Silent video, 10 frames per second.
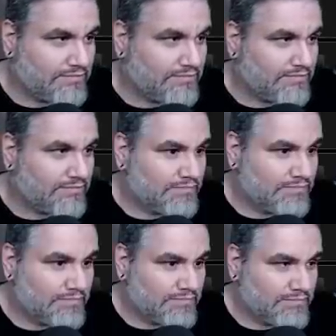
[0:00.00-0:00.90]
Yeah, it's not
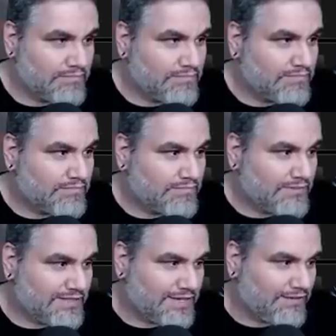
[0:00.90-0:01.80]
a fast deck.
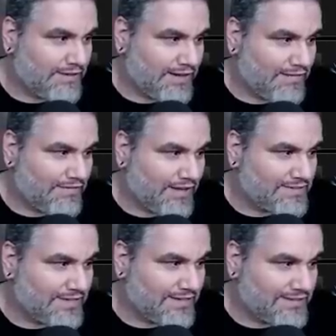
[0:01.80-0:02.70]
It's definitely not a fast deck.